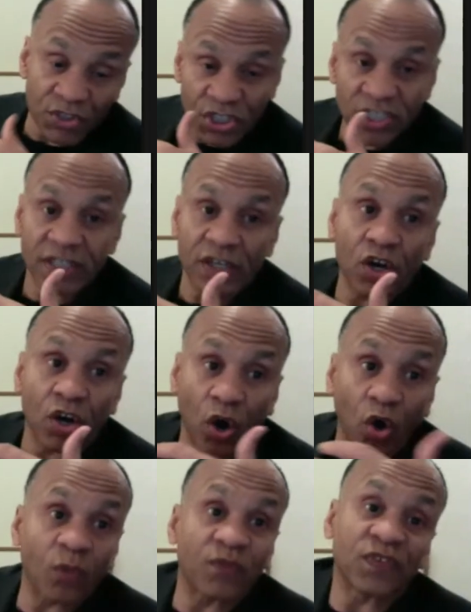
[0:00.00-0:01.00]
she
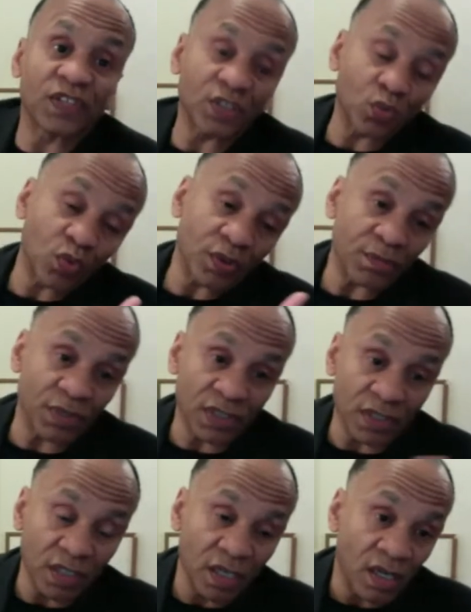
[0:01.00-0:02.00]
hopefully would
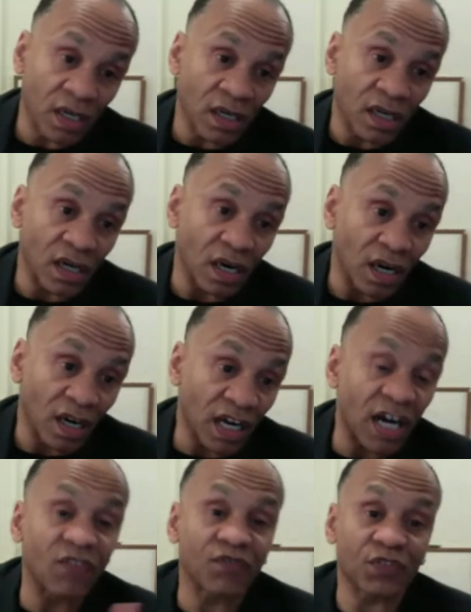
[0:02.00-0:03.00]
be
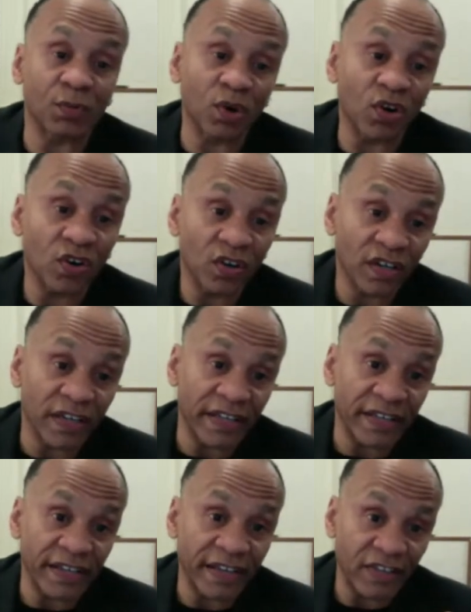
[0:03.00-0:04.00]
comfortable
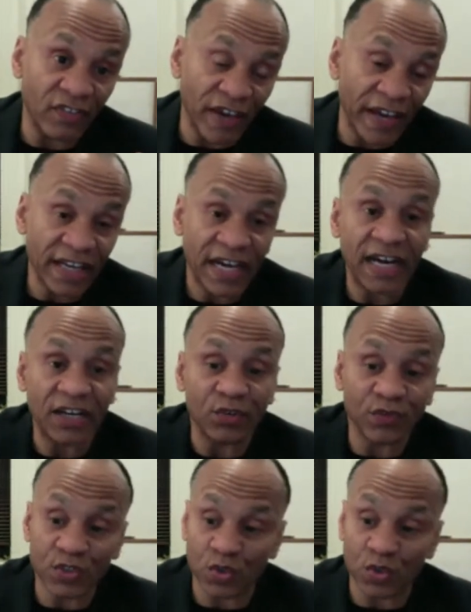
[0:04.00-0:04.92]
in that kind of